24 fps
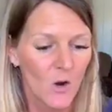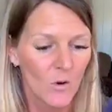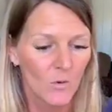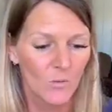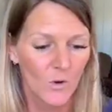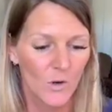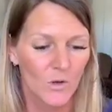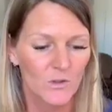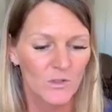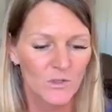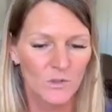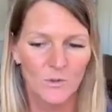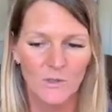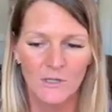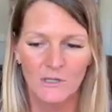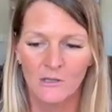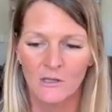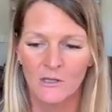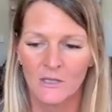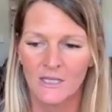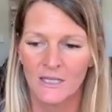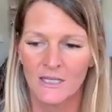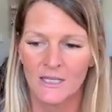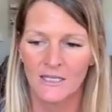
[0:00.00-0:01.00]
Rose
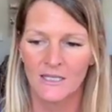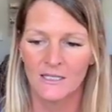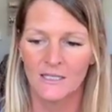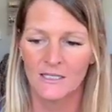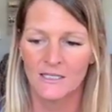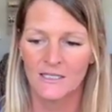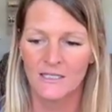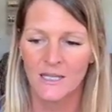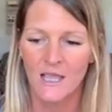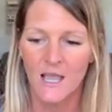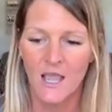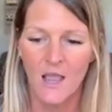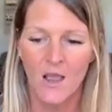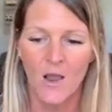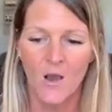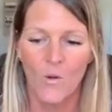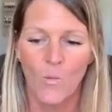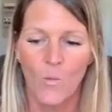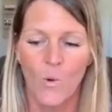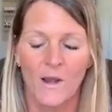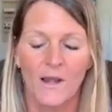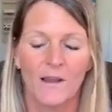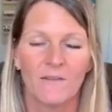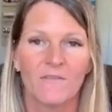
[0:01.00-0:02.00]
oil is
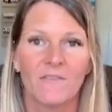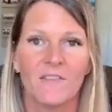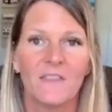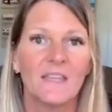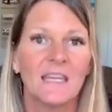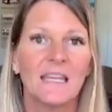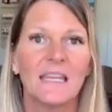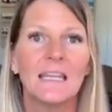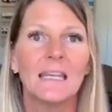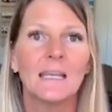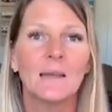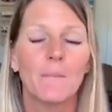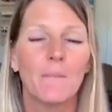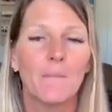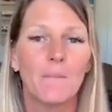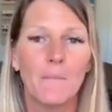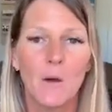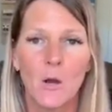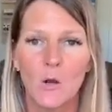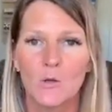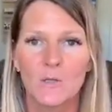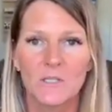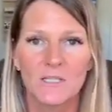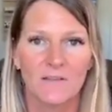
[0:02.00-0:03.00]
one of the
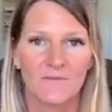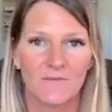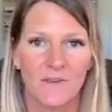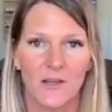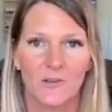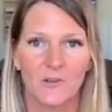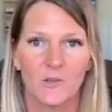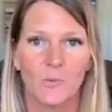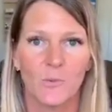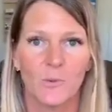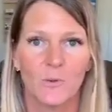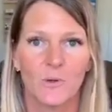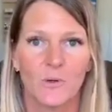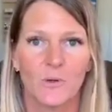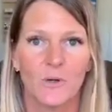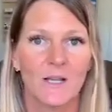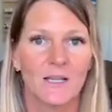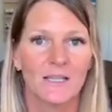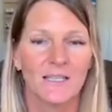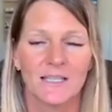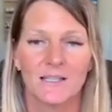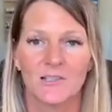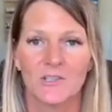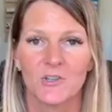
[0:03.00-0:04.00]
most valuable
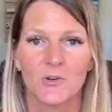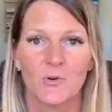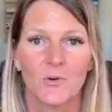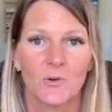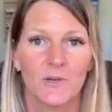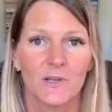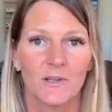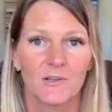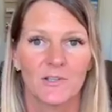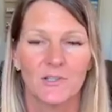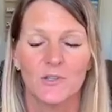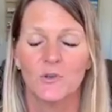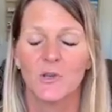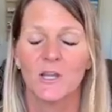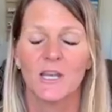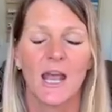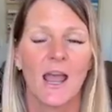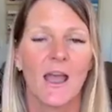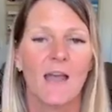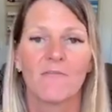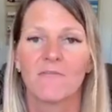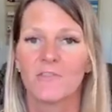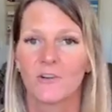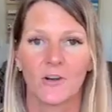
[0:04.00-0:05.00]
essential oils you could
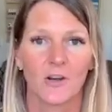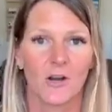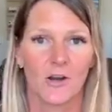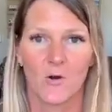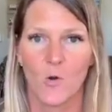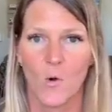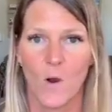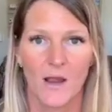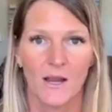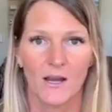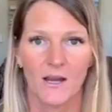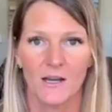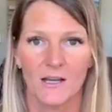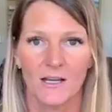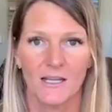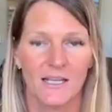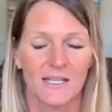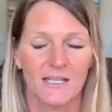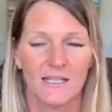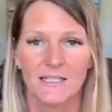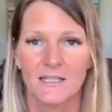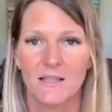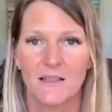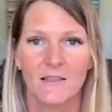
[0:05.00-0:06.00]
ever acquire.
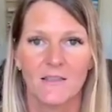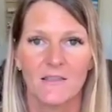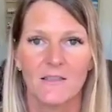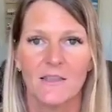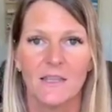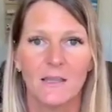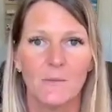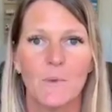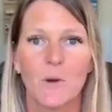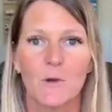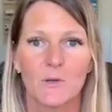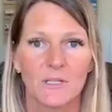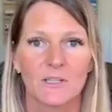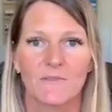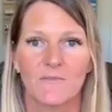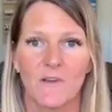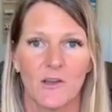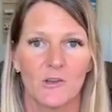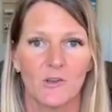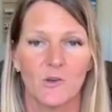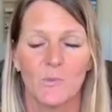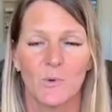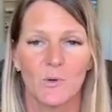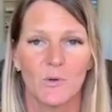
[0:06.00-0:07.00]
It is the most
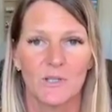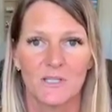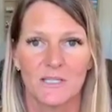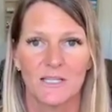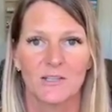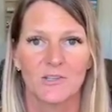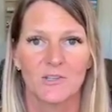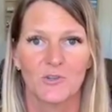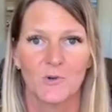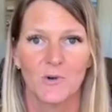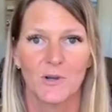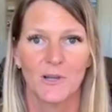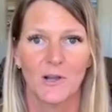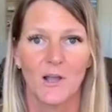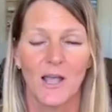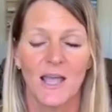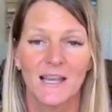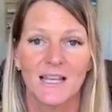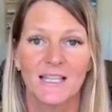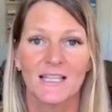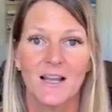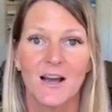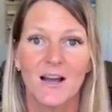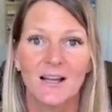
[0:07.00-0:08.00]
valuable essential oil
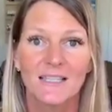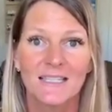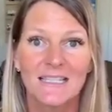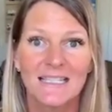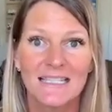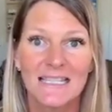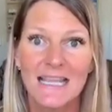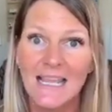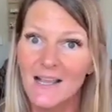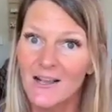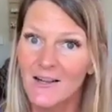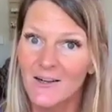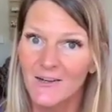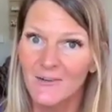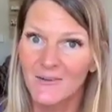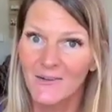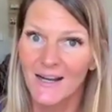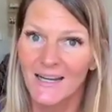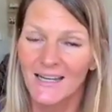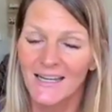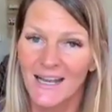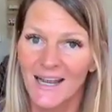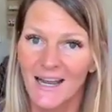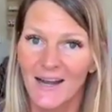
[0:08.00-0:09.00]
and it's on sale
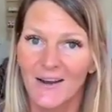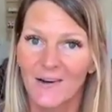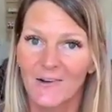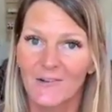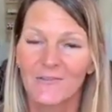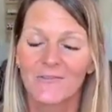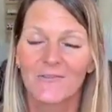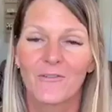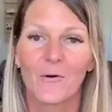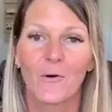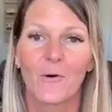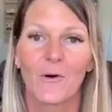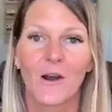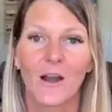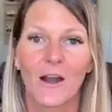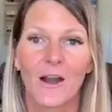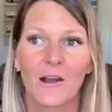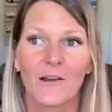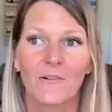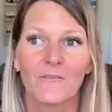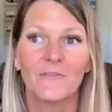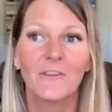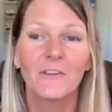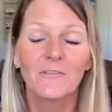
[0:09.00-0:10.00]
right now
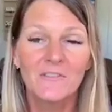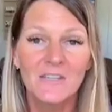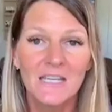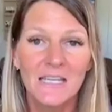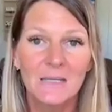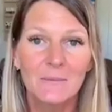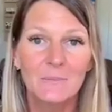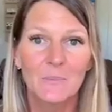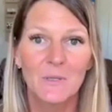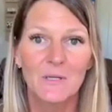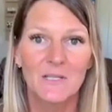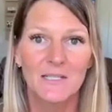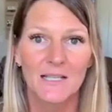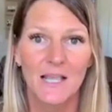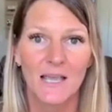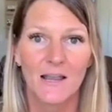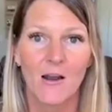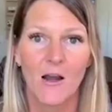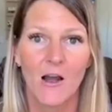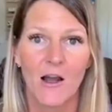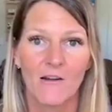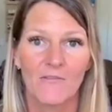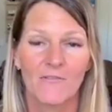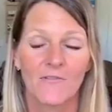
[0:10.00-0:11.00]
for 15%
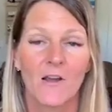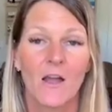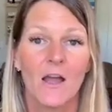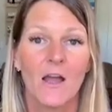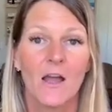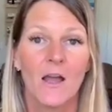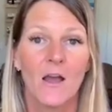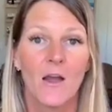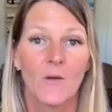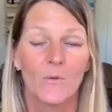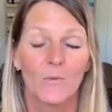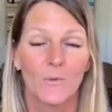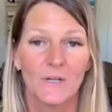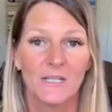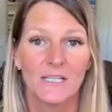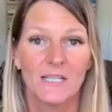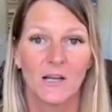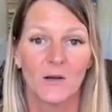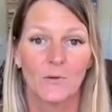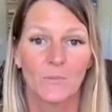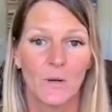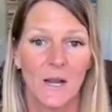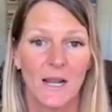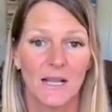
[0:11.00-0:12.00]
off
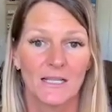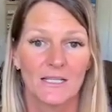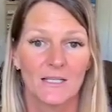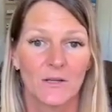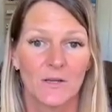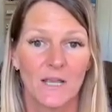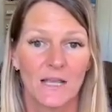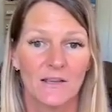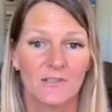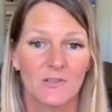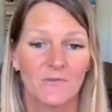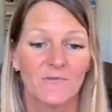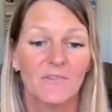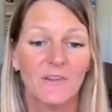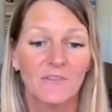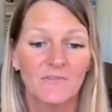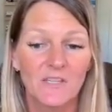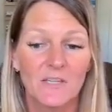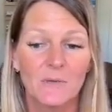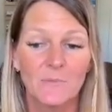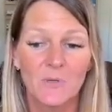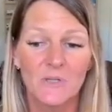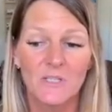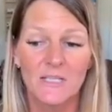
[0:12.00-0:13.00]
retail price. Okay, so
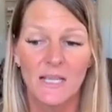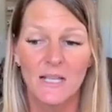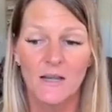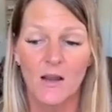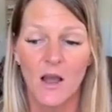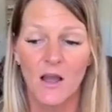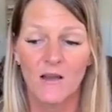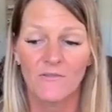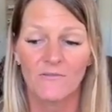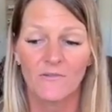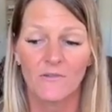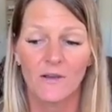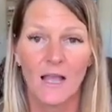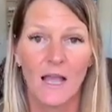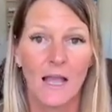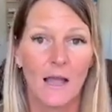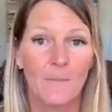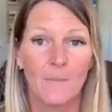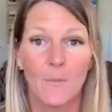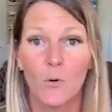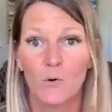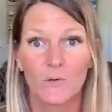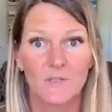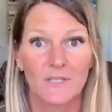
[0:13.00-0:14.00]
15% off
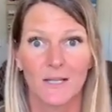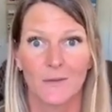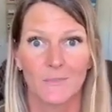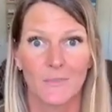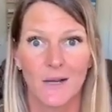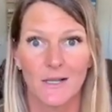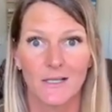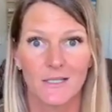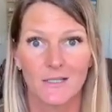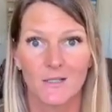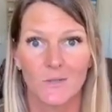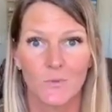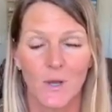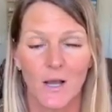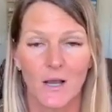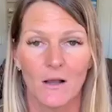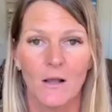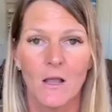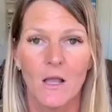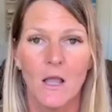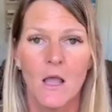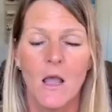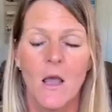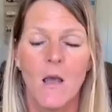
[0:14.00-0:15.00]
wholesale price as
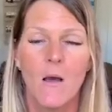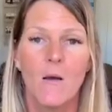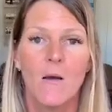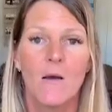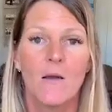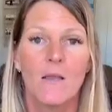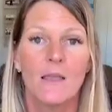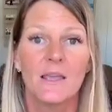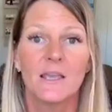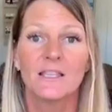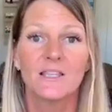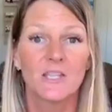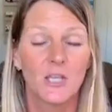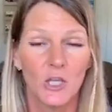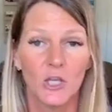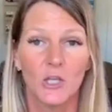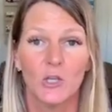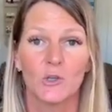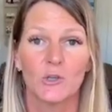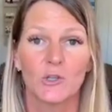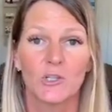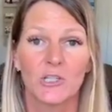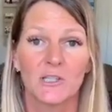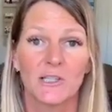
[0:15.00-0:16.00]
well is
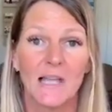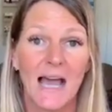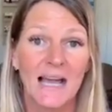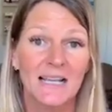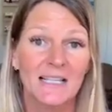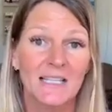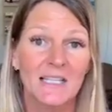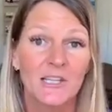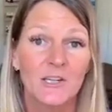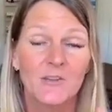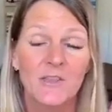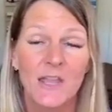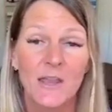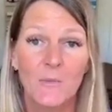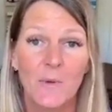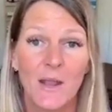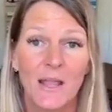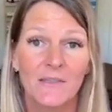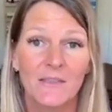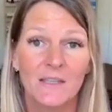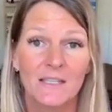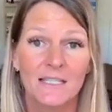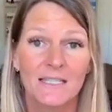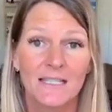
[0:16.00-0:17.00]
huge. Last year they
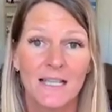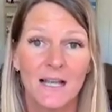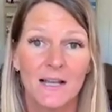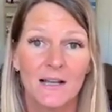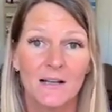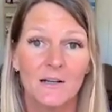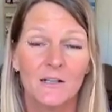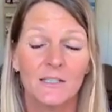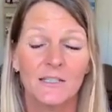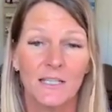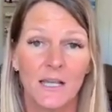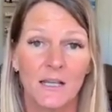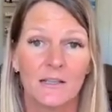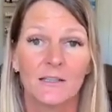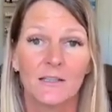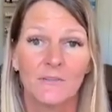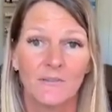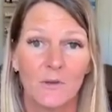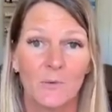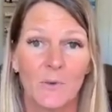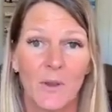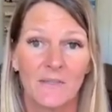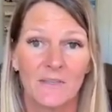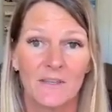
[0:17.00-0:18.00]
ran this sale, Young
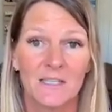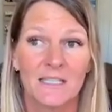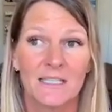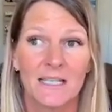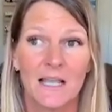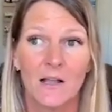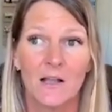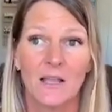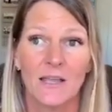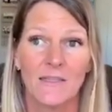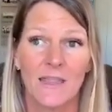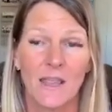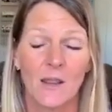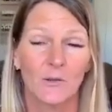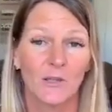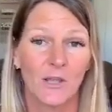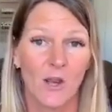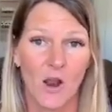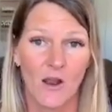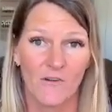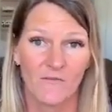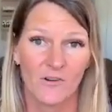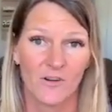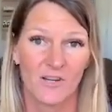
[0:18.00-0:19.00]
Living ran this sale, and they only
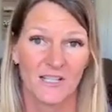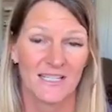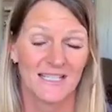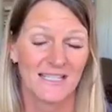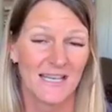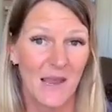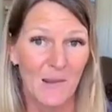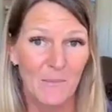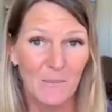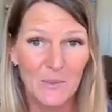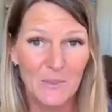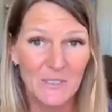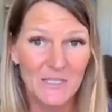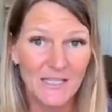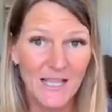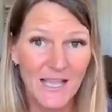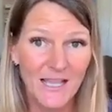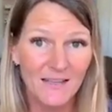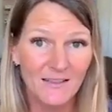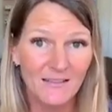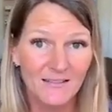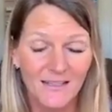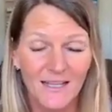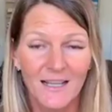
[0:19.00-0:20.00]
offered us
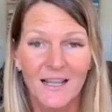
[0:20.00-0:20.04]
10%.